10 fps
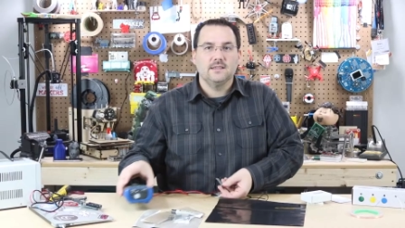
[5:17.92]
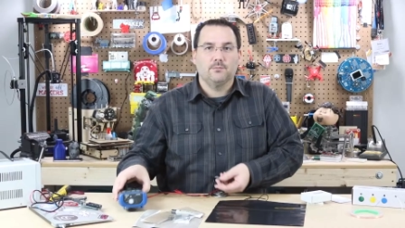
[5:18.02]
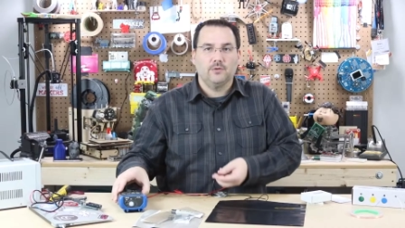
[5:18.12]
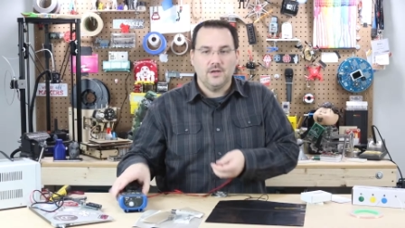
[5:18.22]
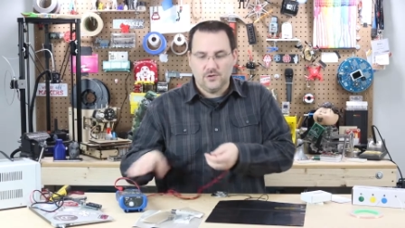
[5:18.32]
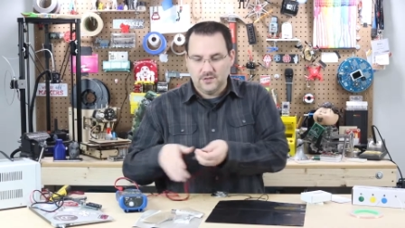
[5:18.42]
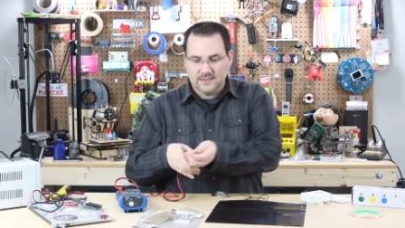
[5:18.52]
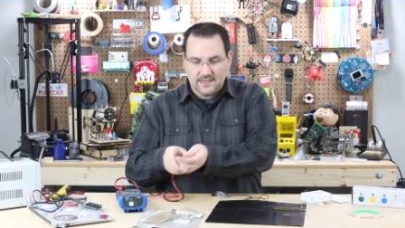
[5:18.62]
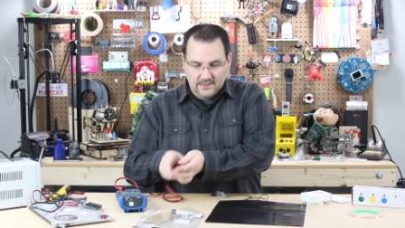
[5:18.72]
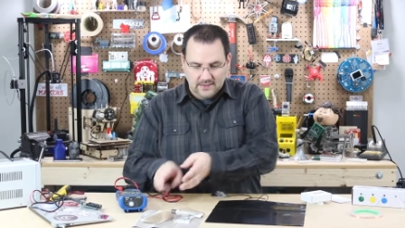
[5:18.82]
as a pressure
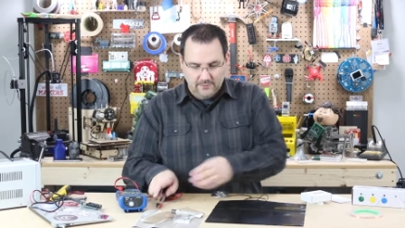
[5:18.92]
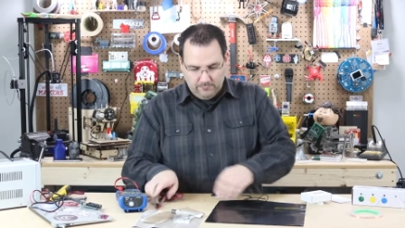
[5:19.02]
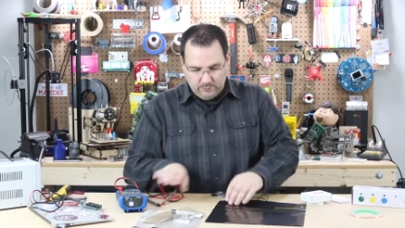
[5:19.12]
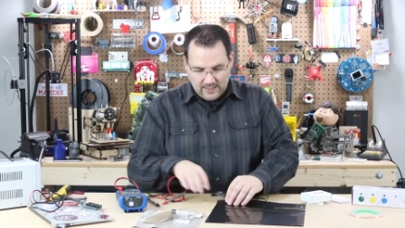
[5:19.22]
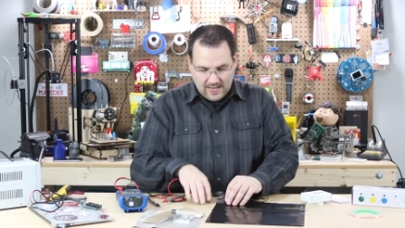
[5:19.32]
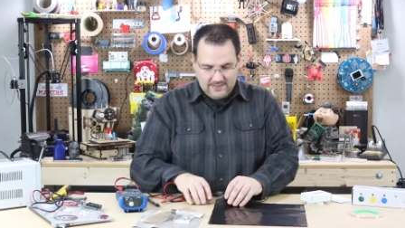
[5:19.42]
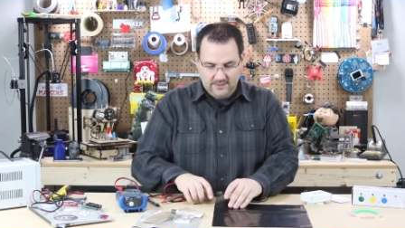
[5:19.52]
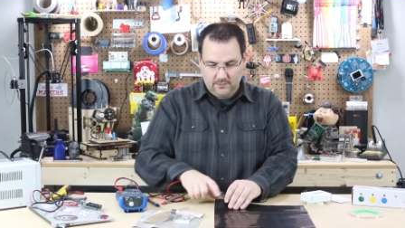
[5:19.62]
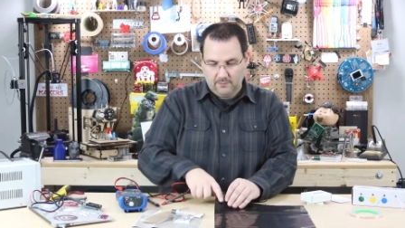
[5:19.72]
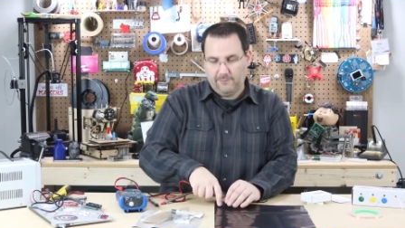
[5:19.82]
sensitive
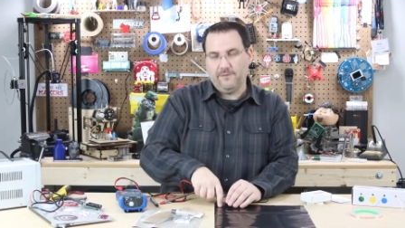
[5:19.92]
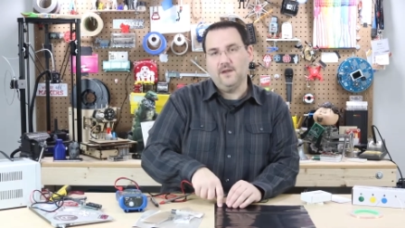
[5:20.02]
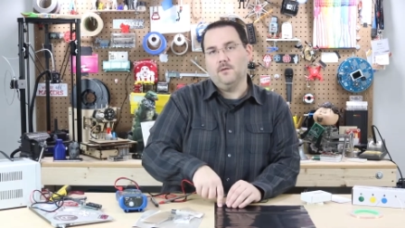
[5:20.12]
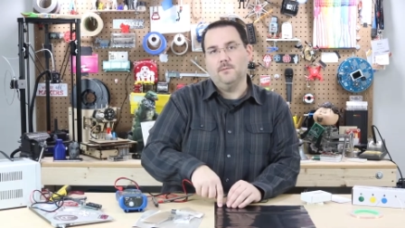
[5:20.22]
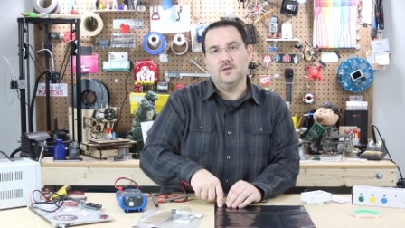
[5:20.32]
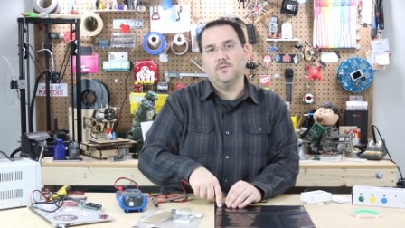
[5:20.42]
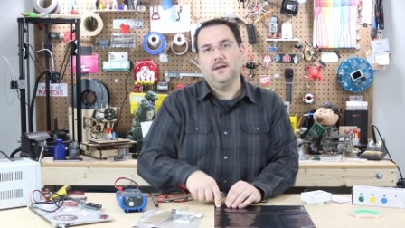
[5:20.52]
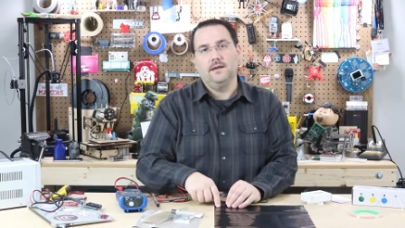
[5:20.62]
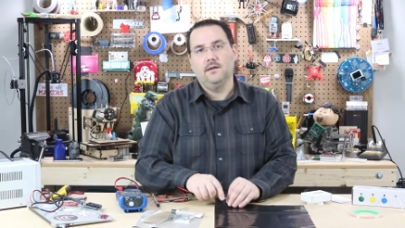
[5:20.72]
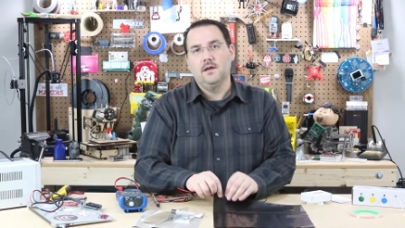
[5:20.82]
plastic or film
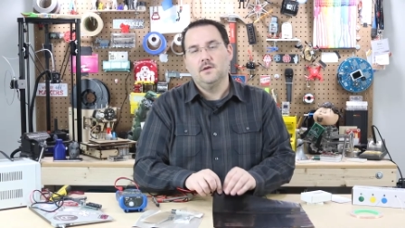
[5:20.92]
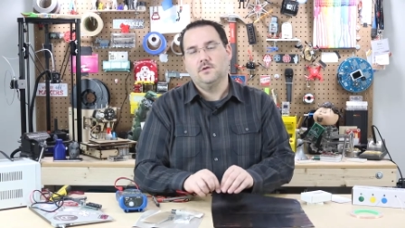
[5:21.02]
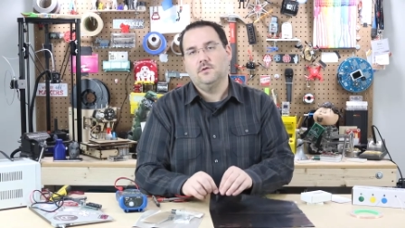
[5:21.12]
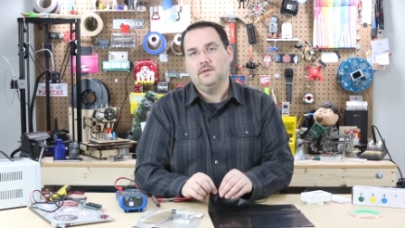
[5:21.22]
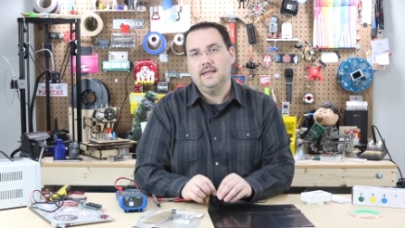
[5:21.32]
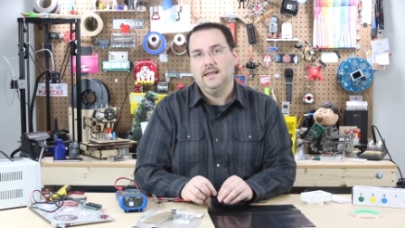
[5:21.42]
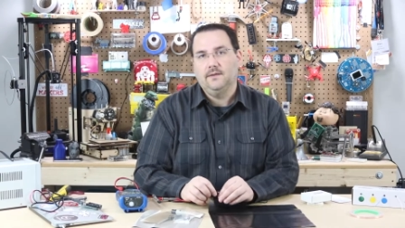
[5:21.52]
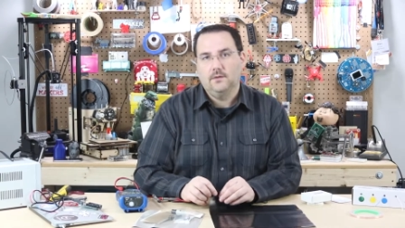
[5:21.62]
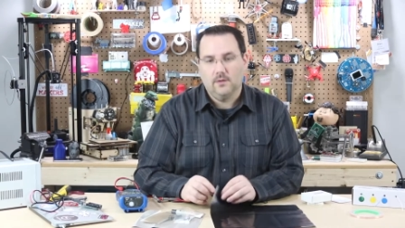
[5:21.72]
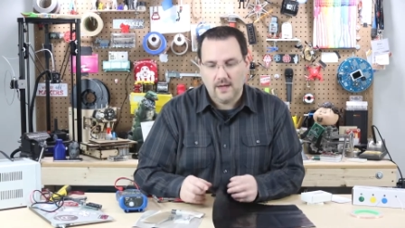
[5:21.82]
between two
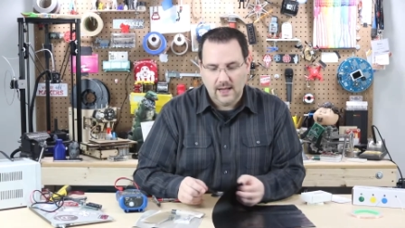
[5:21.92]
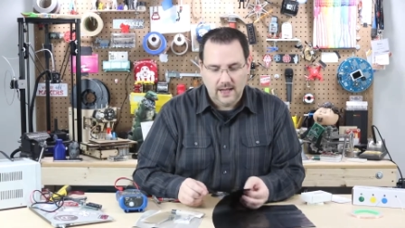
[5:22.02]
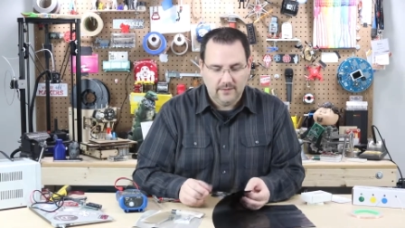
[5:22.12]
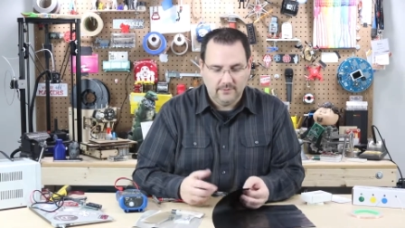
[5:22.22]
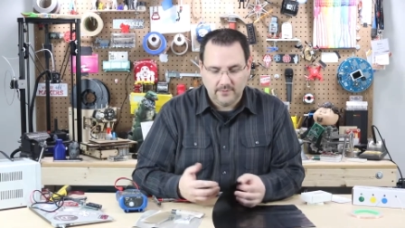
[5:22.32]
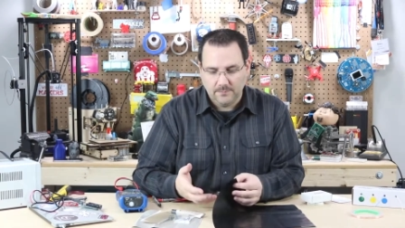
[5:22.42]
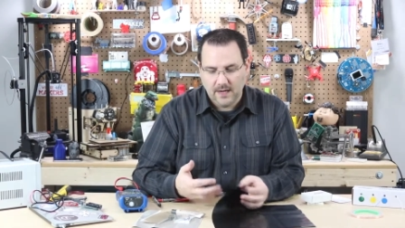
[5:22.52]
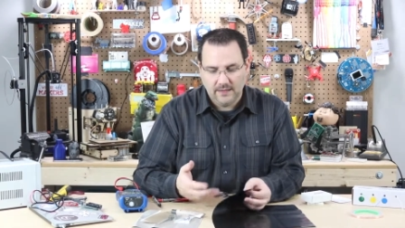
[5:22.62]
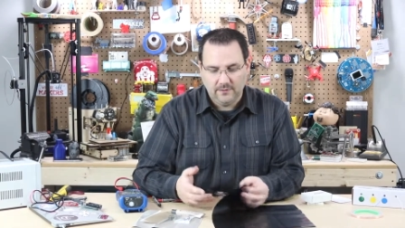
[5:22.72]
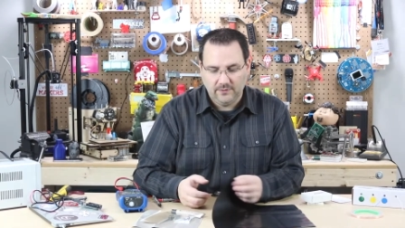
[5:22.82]
leads or as some
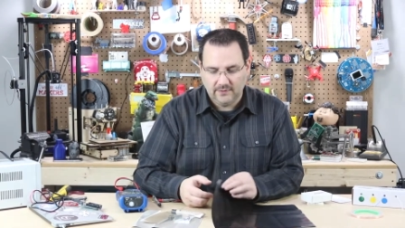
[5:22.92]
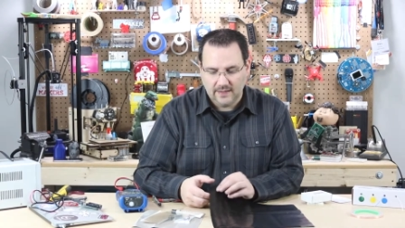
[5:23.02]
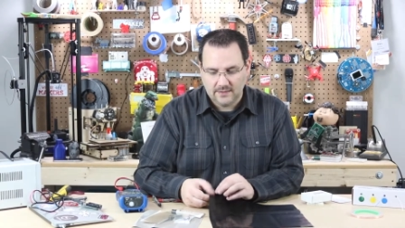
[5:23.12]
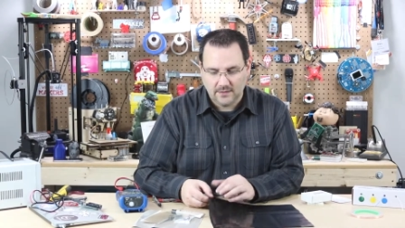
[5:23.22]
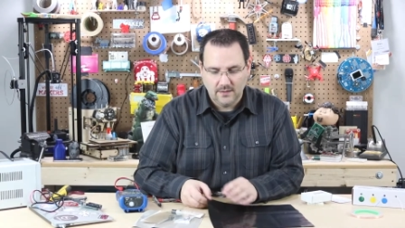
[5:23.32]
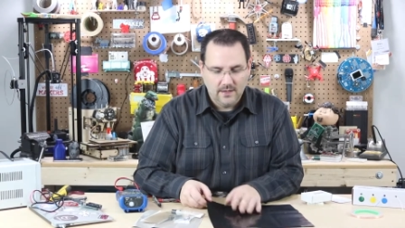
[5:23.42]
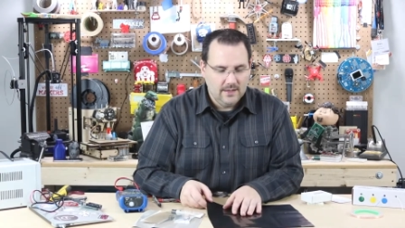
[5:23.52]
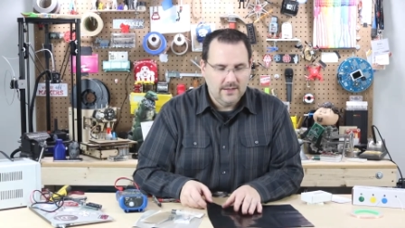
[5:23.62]
kind of sensor.